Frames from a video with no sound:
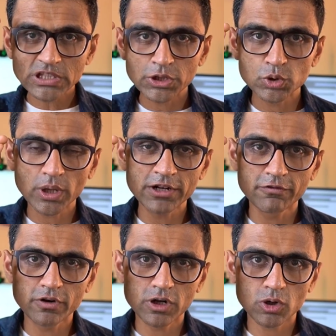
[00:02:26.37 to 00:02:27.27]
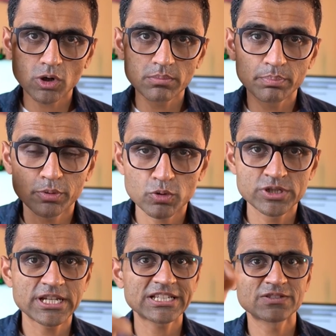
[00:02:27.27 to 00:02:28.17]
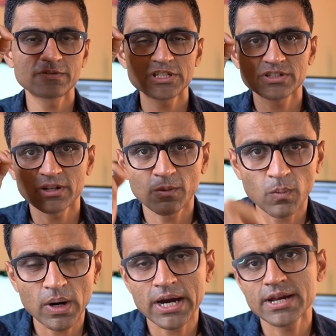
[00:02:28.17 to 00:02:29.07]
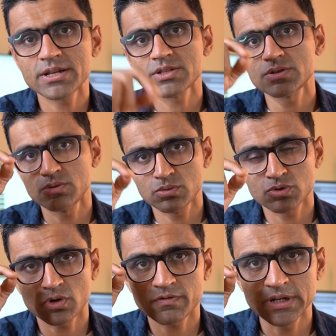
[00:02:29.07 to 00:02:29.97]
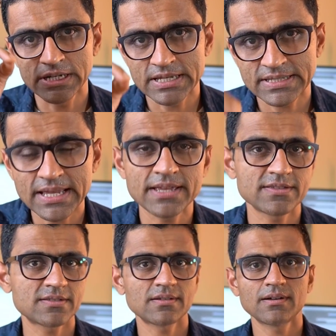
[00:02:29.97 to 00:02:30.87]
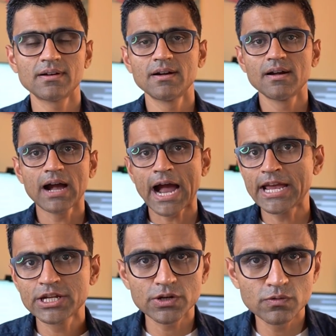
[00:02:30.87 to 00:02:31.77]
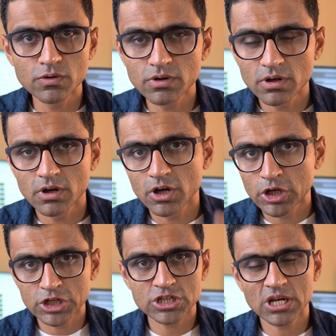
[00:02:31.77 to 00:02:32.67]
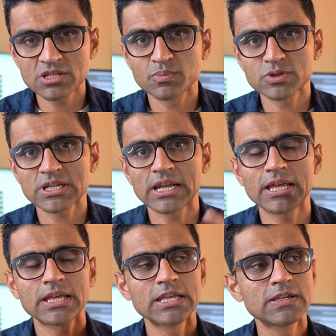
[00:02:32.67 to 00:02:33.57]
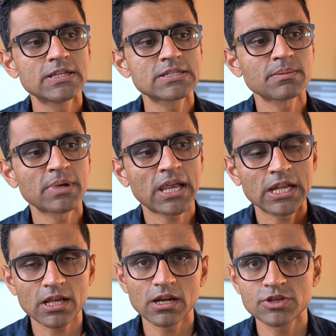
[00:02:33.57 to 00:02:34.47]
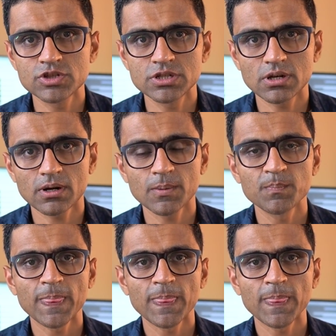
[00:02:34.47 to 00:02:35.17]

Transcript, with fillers: you can work on projects which requires use of data science. I interviewed Rishikesh Bhosale. He is a mechanical engineer.